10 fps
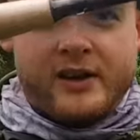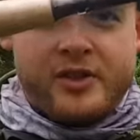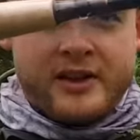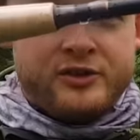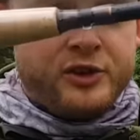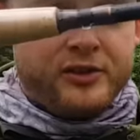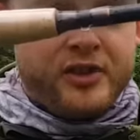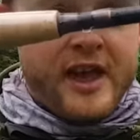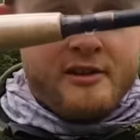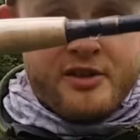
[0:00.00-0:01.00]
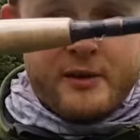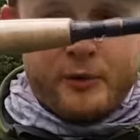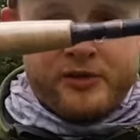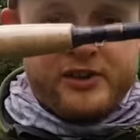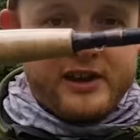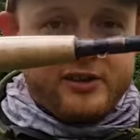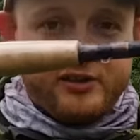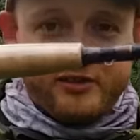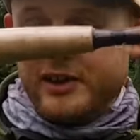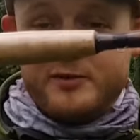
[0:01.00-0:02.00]
i think just there on that one
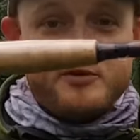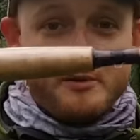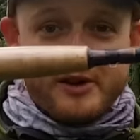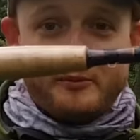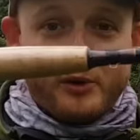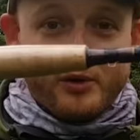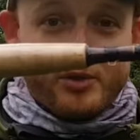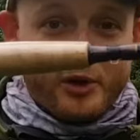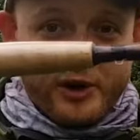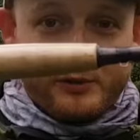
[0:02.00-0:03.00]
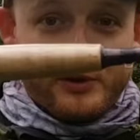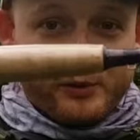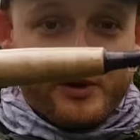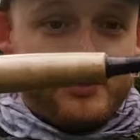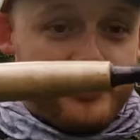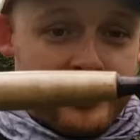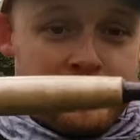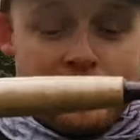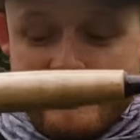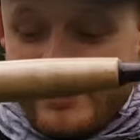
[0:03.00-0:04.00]
section you've probably got more than 30 quid's worth of stuff
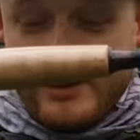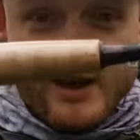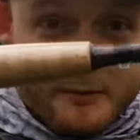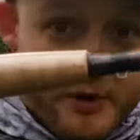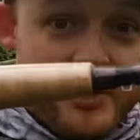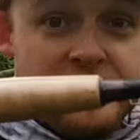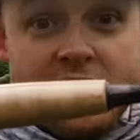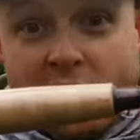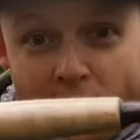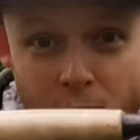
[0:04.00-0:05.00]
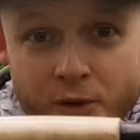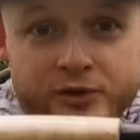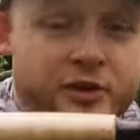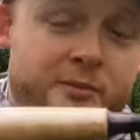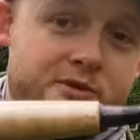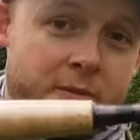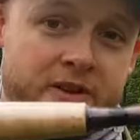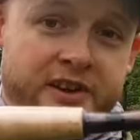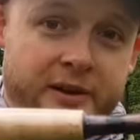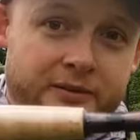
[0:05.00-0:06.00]
already but there's a lot more to come from
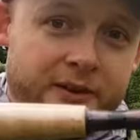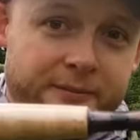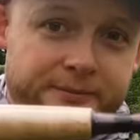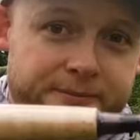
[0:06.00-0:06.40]
this outfit